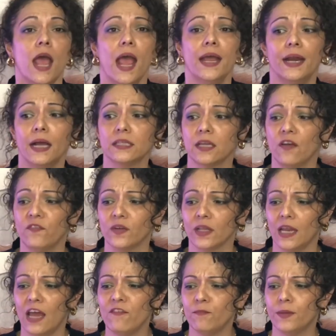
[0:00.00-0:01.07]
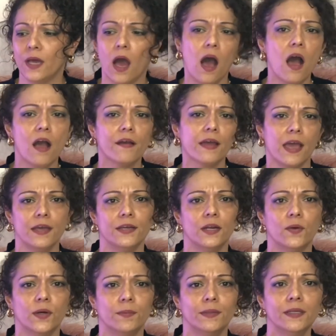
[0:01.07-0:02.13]
And I thought for the life of me, oh, okay, you know
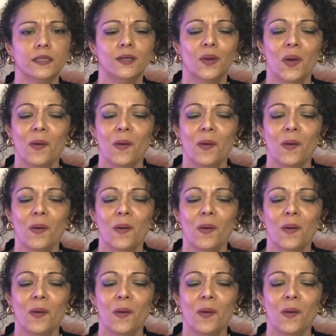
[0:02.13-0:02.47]
what I mean?